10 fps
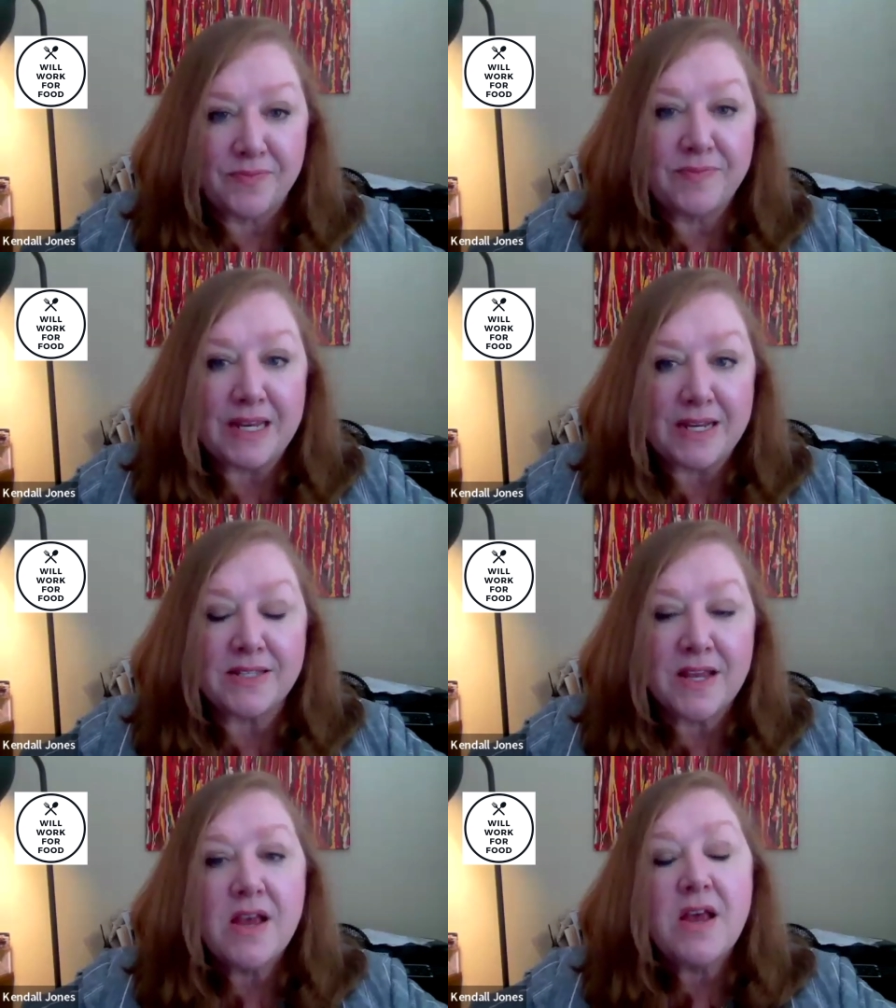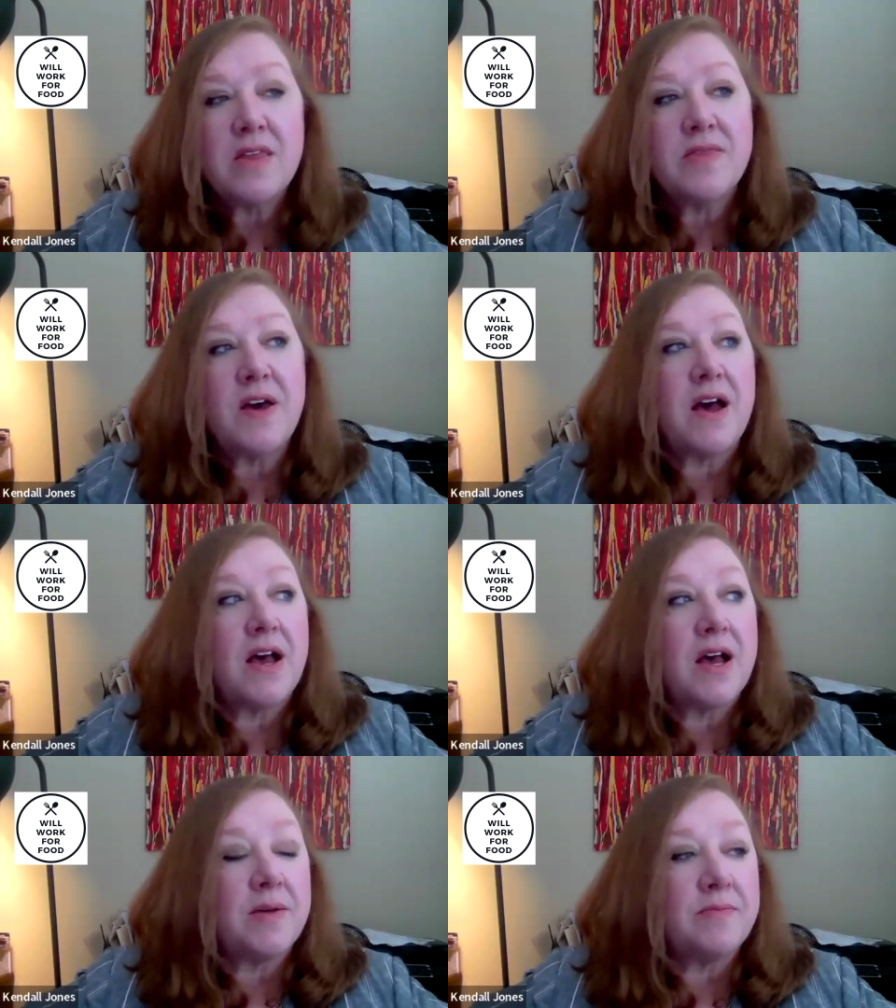it is.
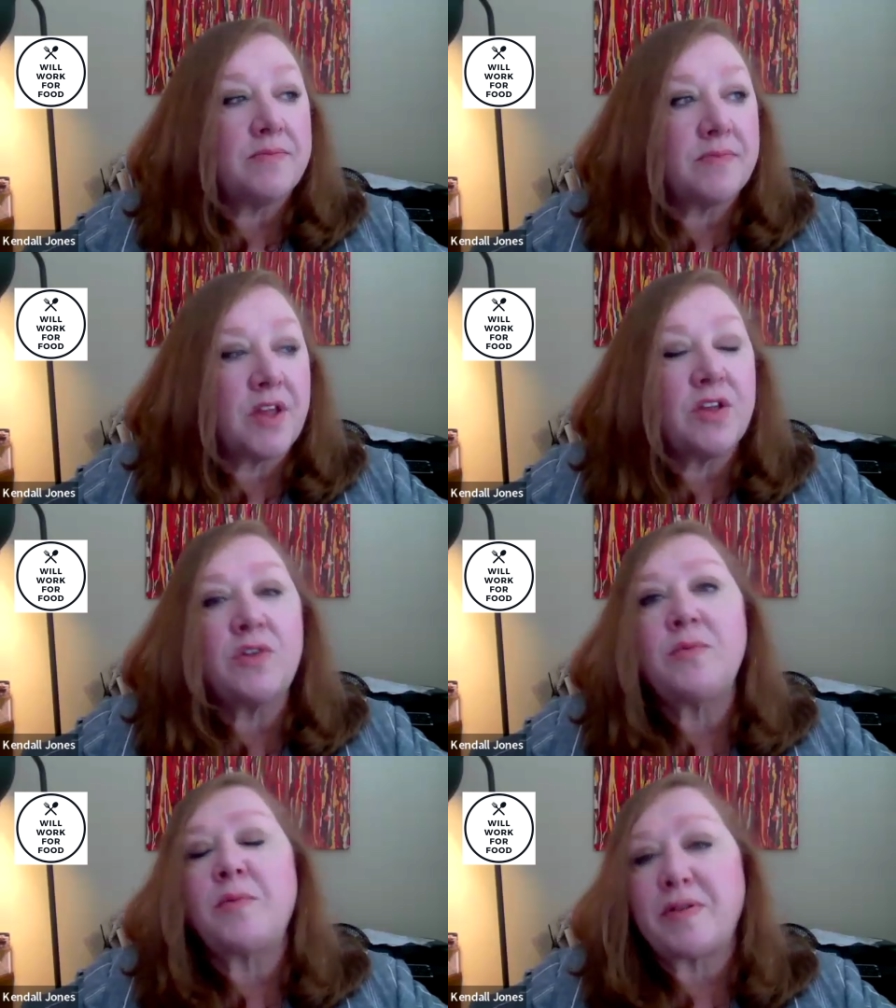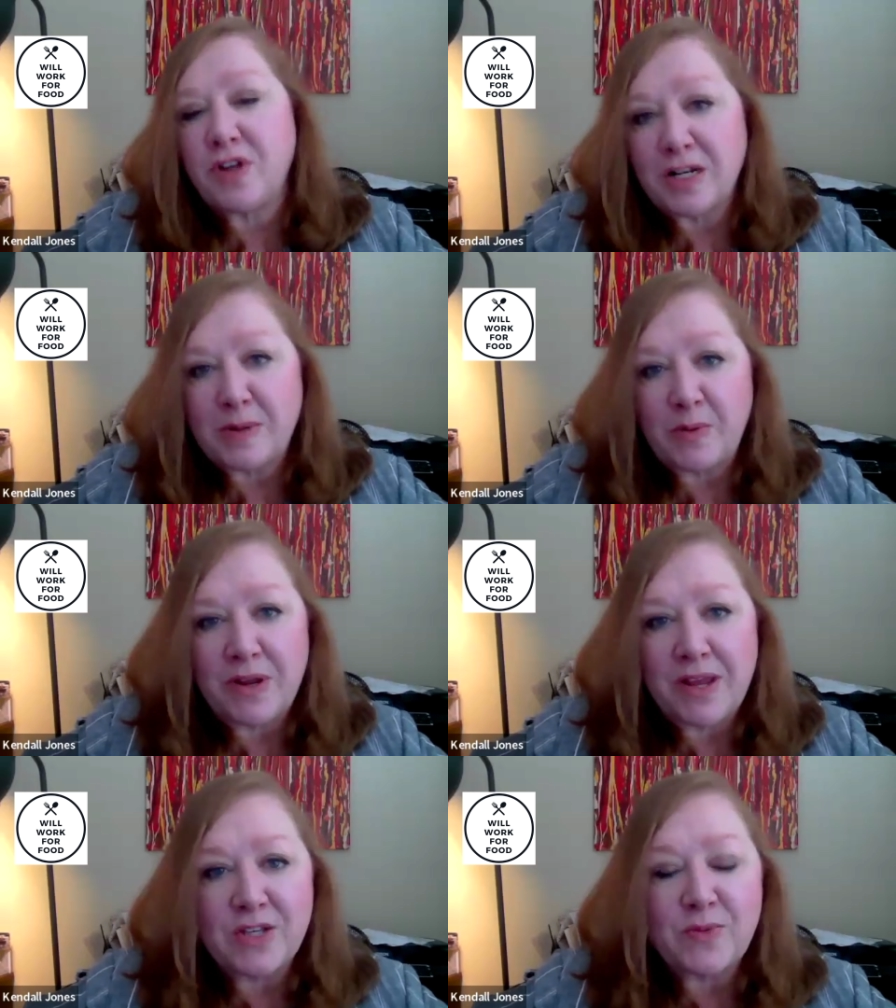You remember I talked about
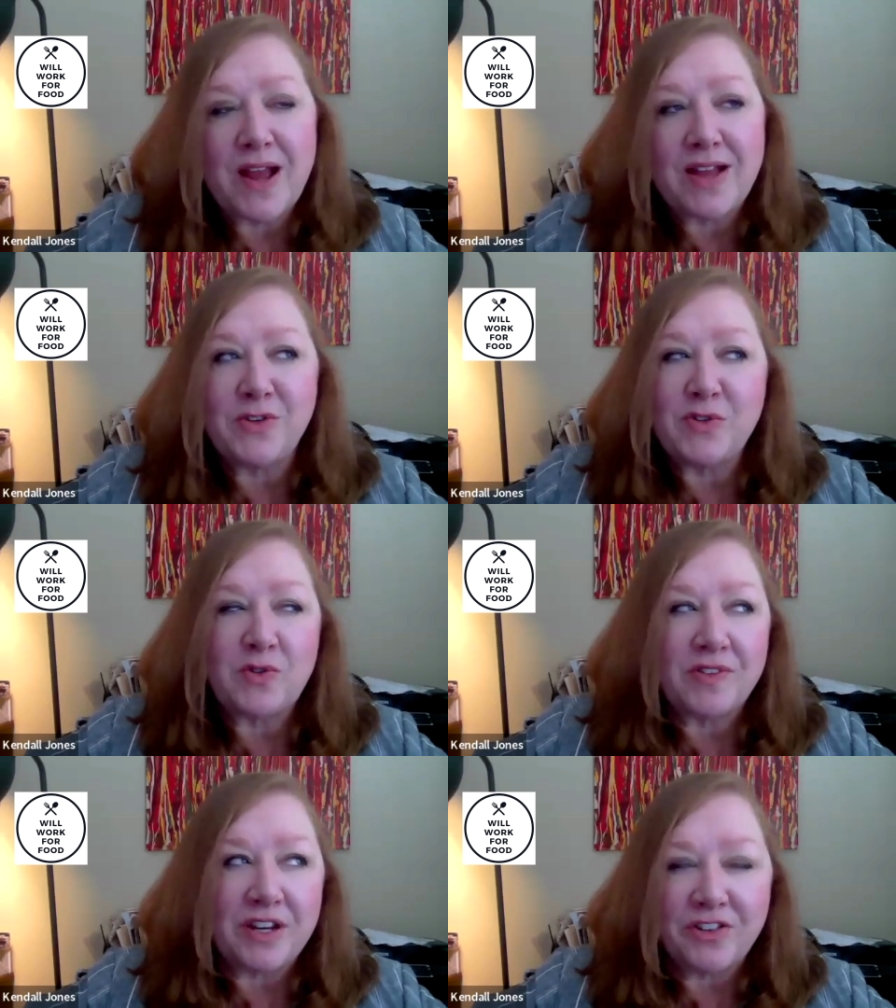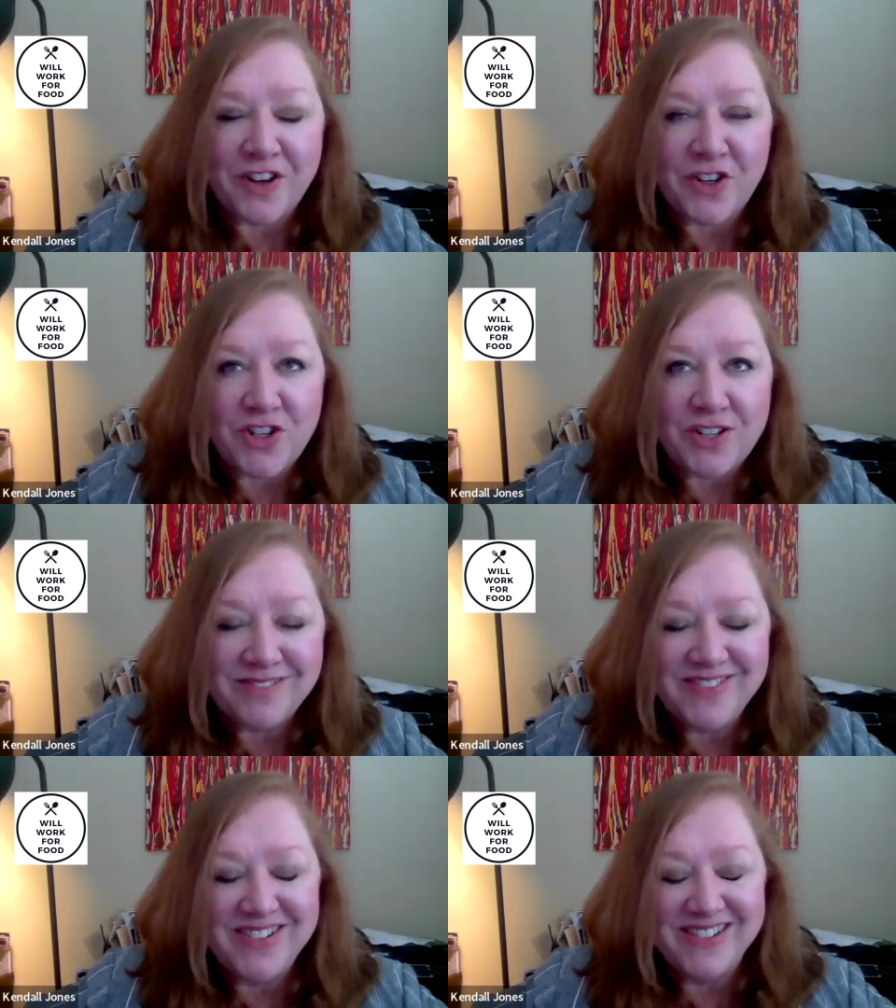one case where I had to do sort of an intervention
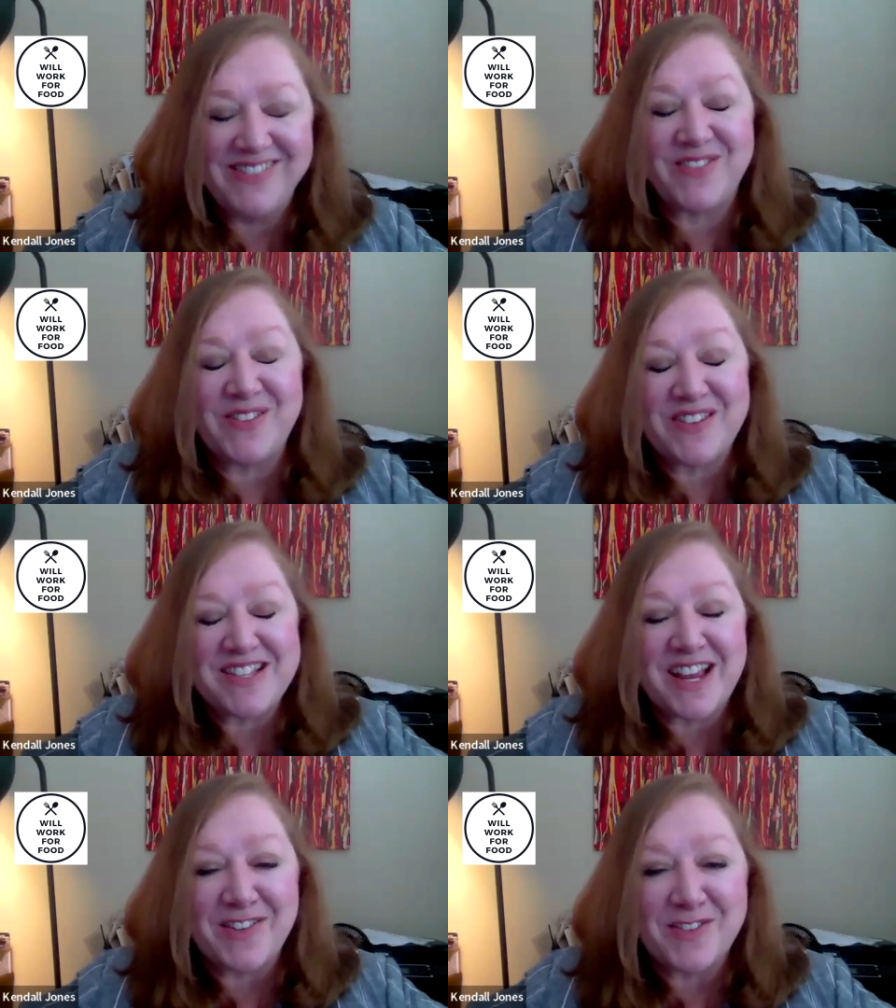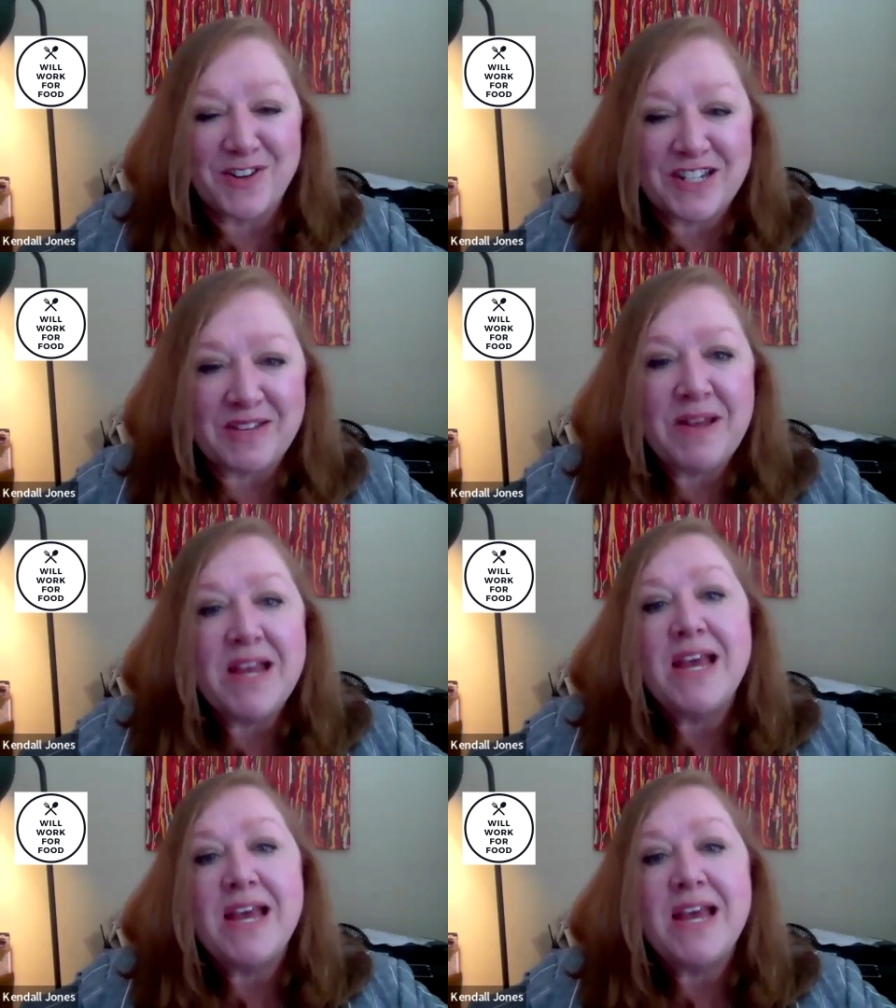with one of the executives on our team.